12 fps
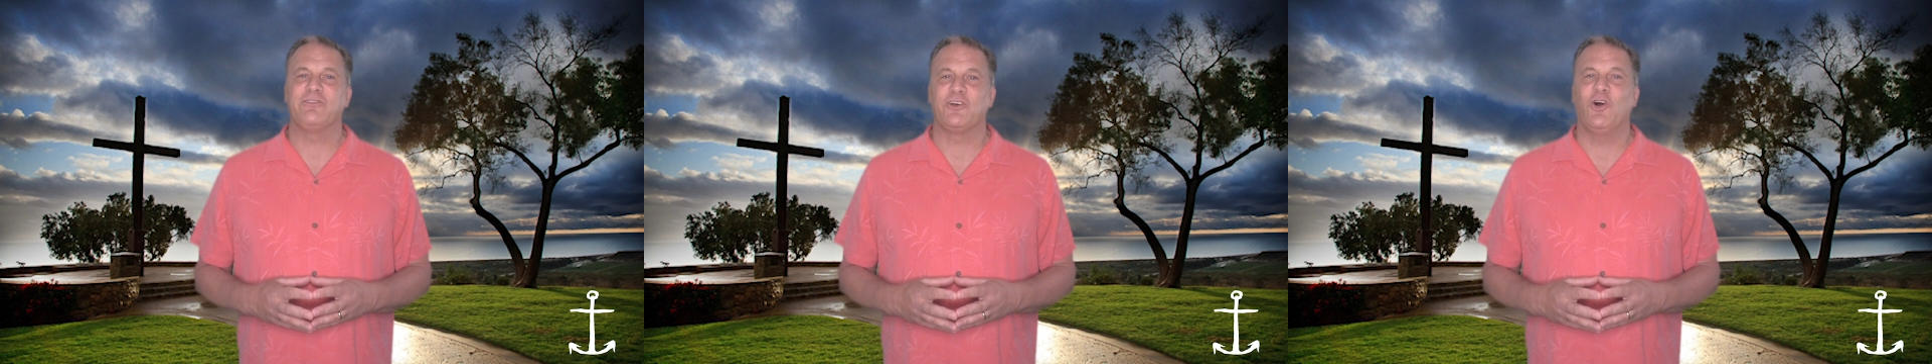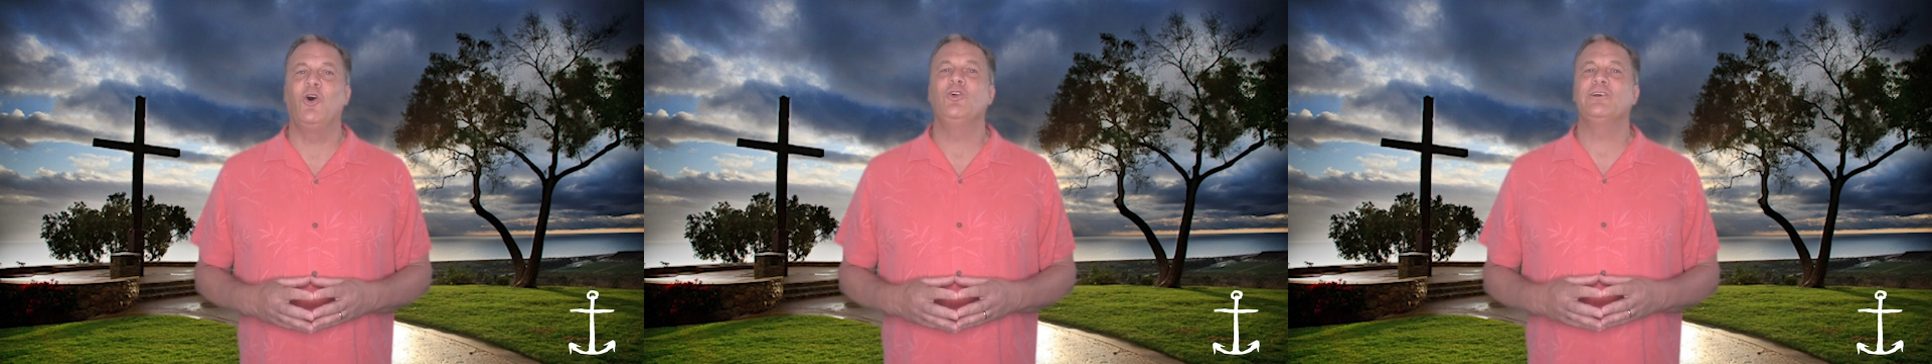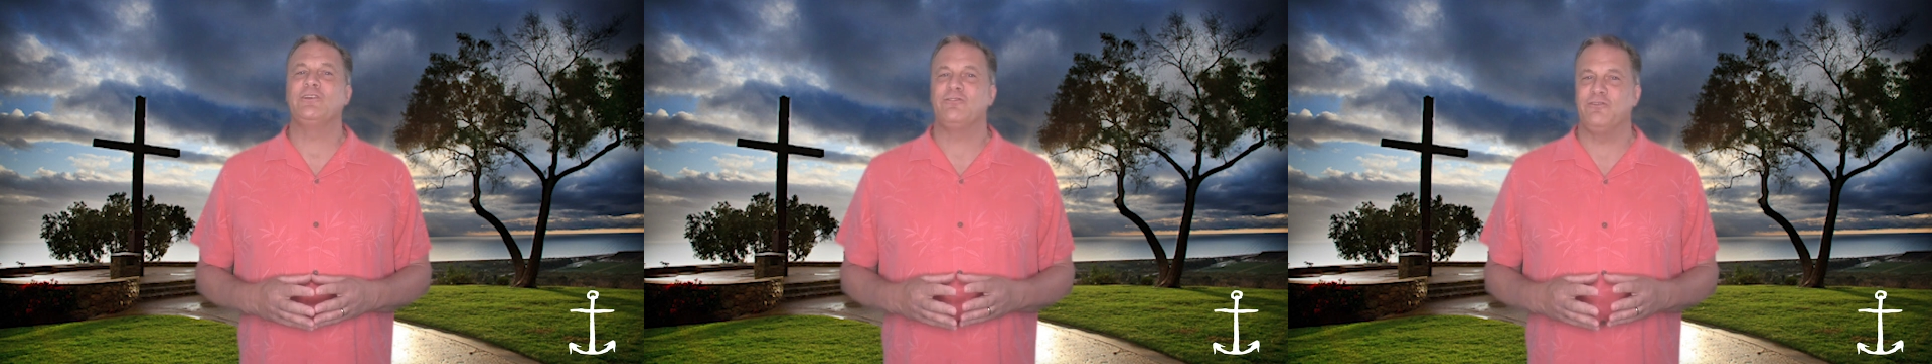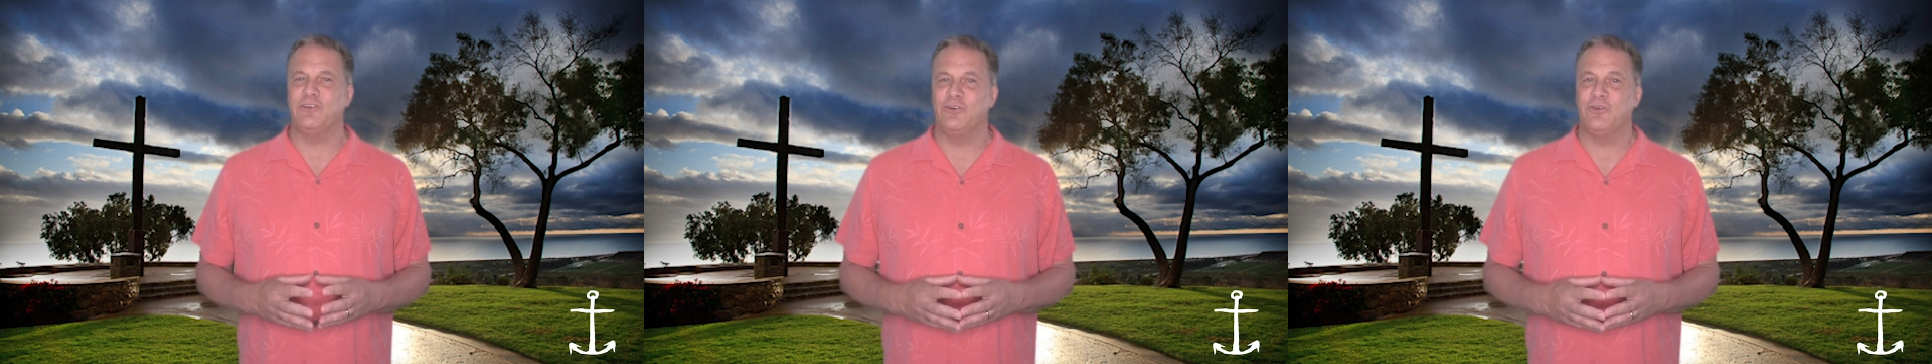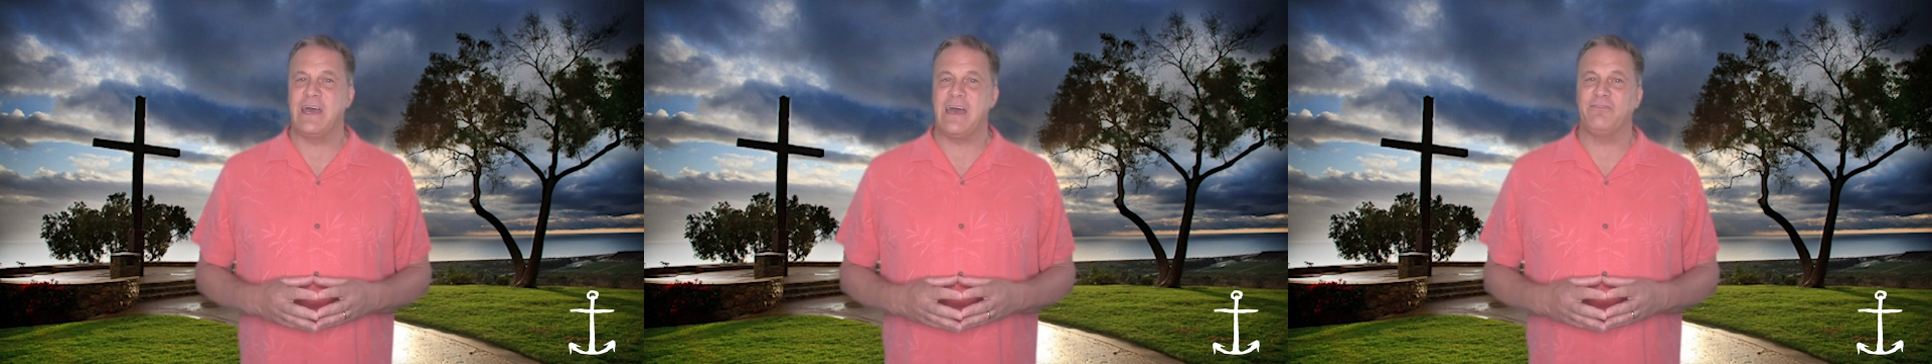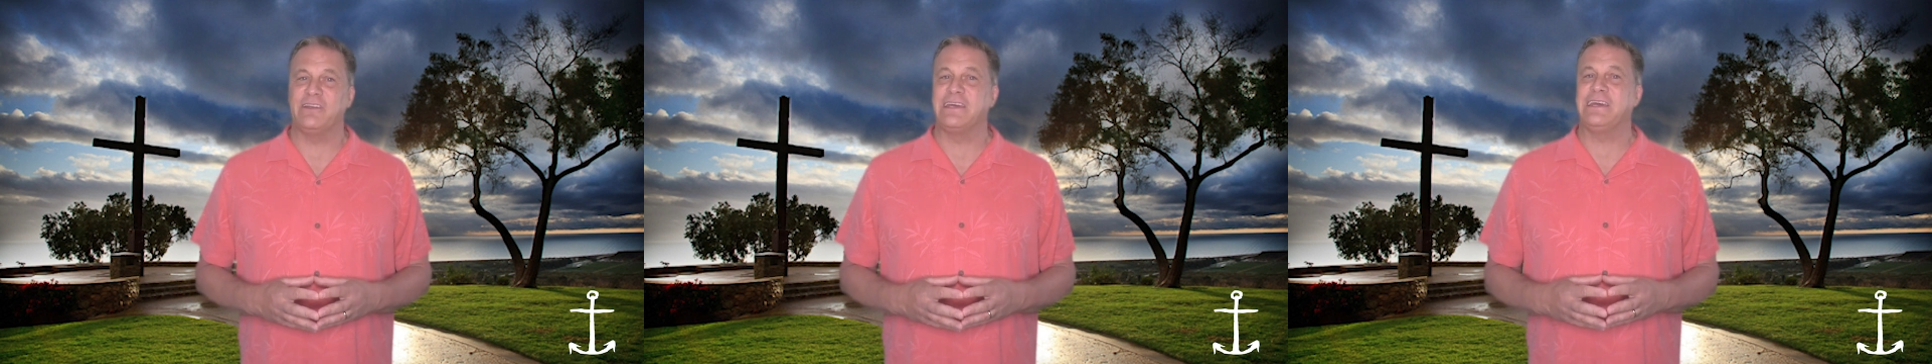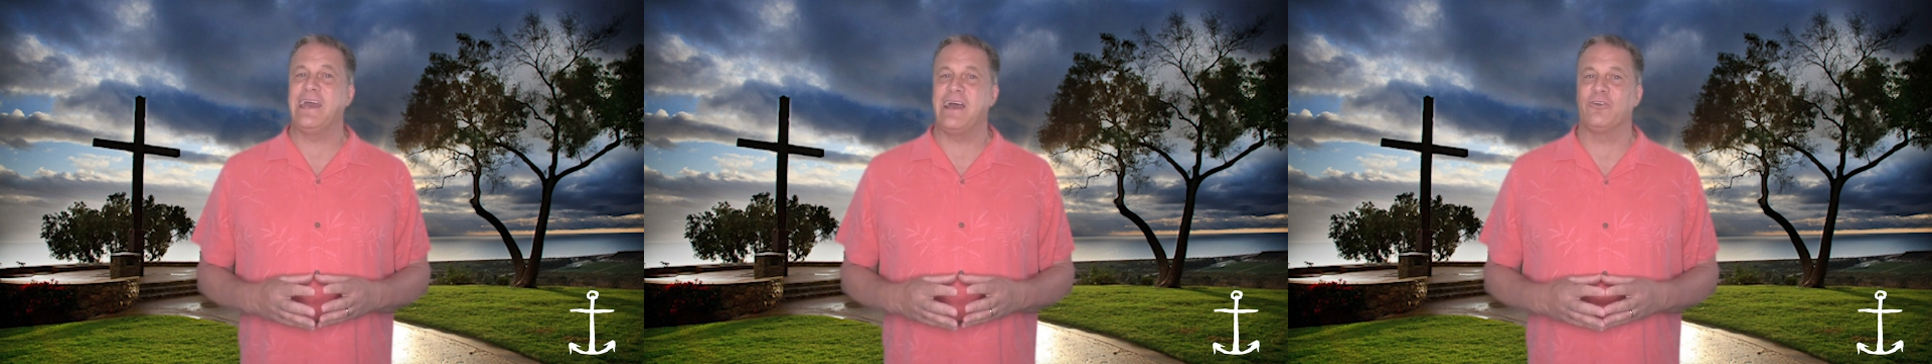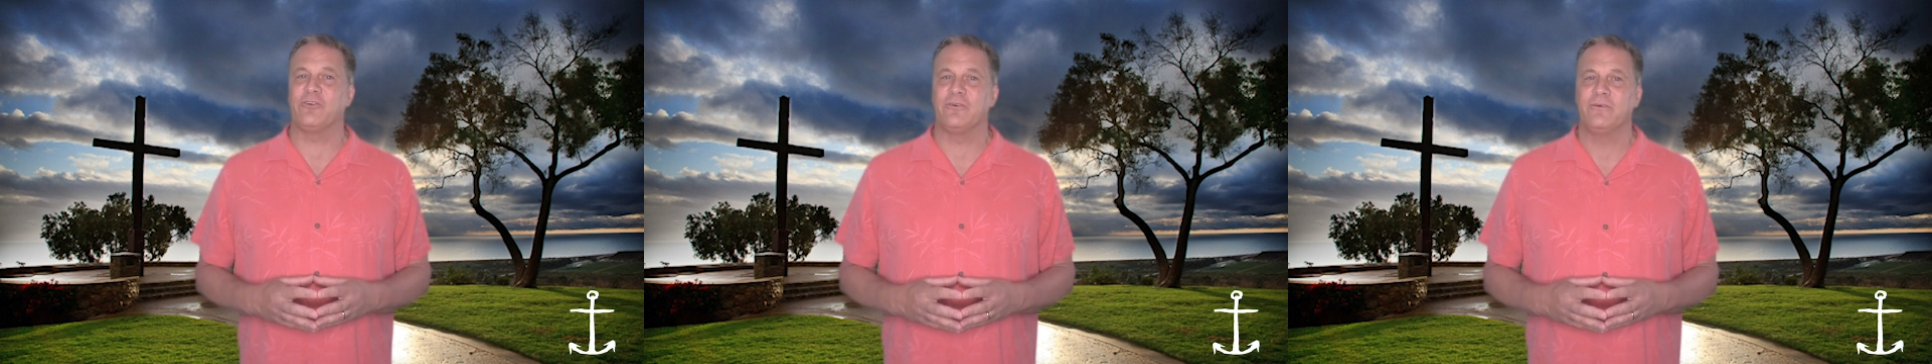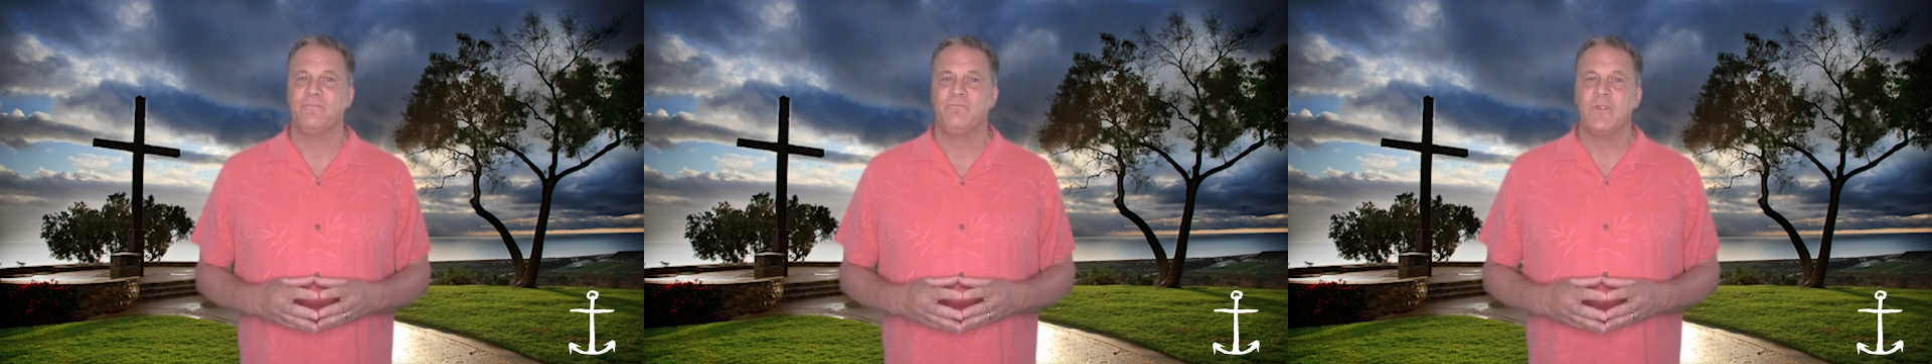the goal is for you to have an encounter